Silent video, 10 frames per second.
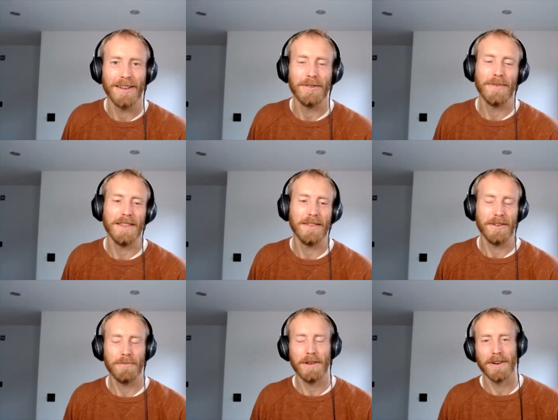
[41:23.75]
you'd be
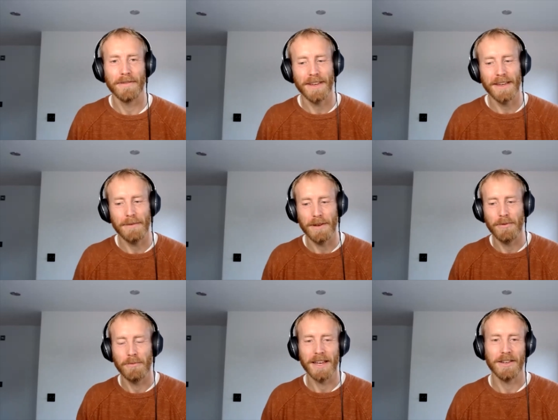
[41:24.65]
you'd be one of the key
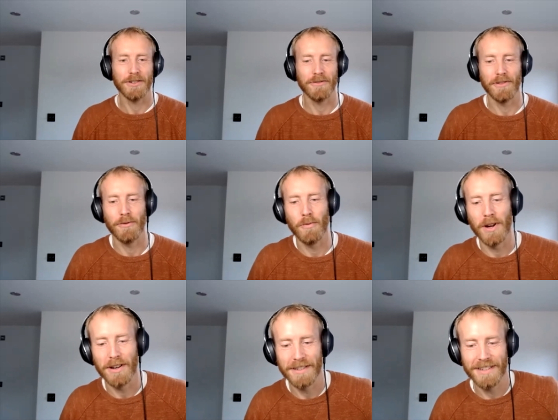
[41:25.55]
people making sure it all
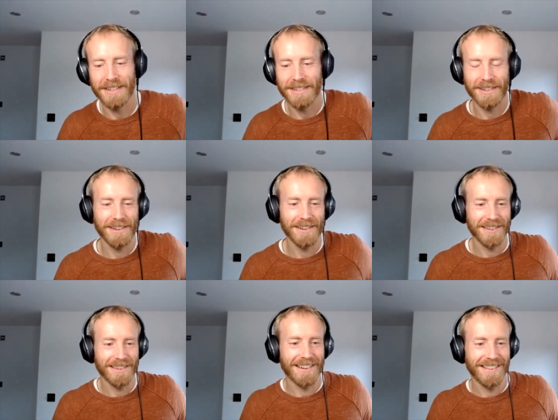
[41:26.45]
works and is
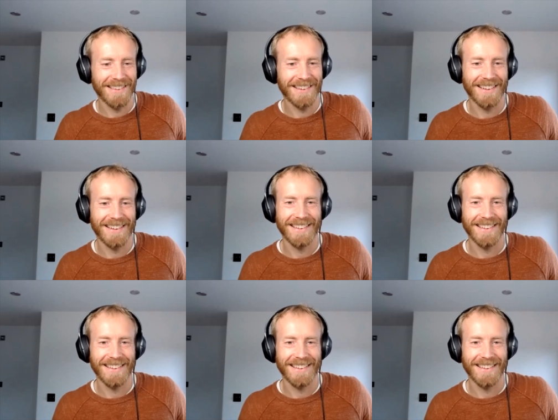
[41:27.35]
secure. So it's uh,